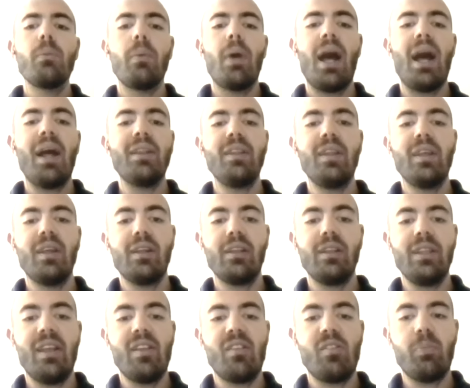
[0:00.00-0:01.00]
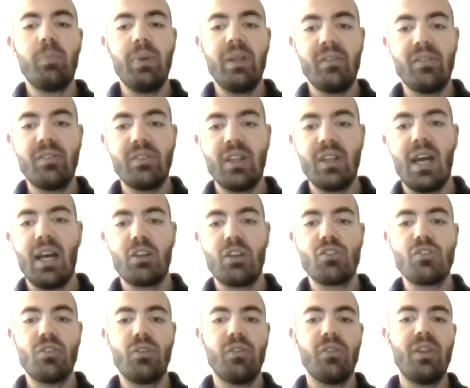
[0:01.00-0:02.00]
adding DSP
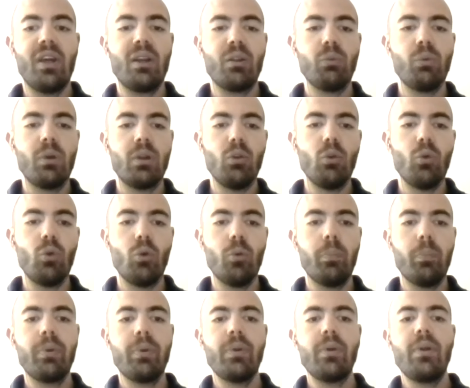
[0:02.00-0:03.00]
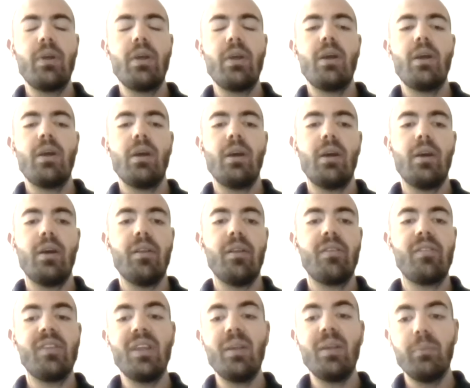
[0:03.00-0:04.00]
instructions, hardware loop,
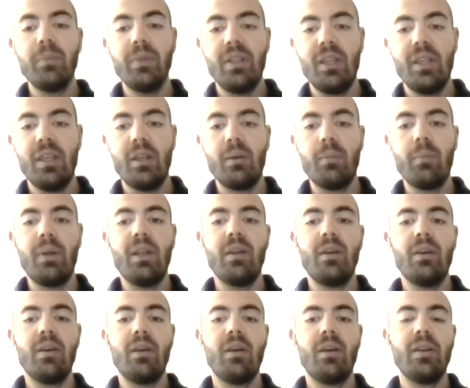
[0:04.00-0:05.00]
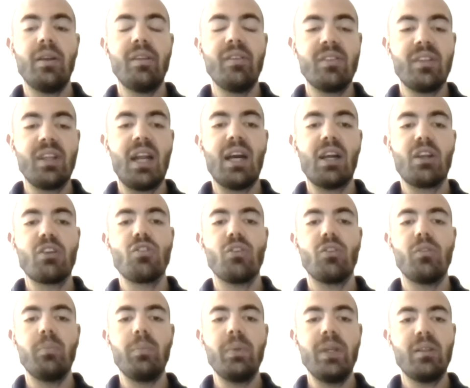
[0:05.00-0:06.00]
SIMD
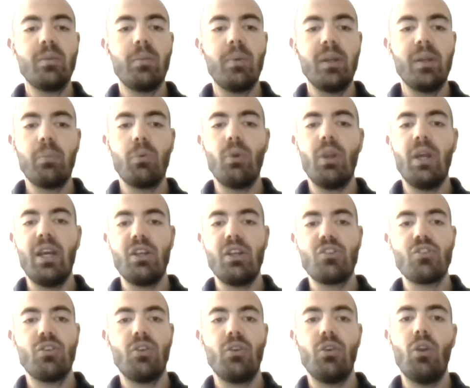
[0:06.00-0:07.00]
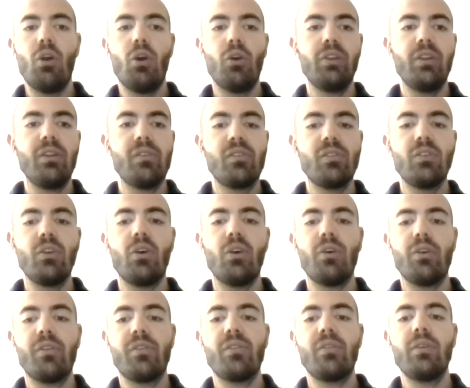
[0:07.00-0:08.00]
instructions, bit manipulation, load and
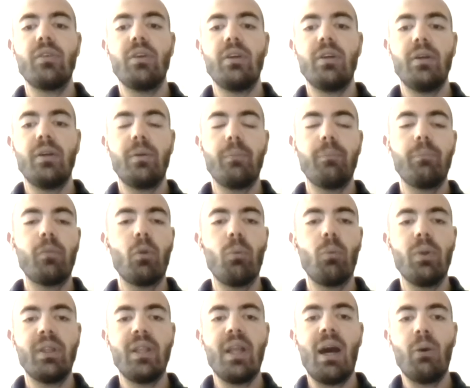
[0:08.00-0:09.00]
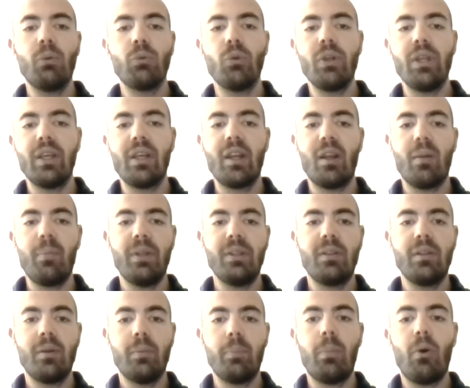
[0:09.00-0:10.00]
stores with
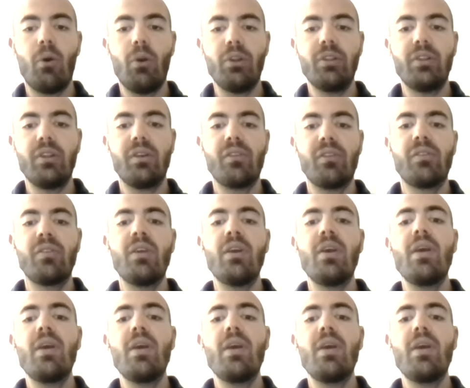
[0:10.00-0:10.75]
auto-incremental pointers.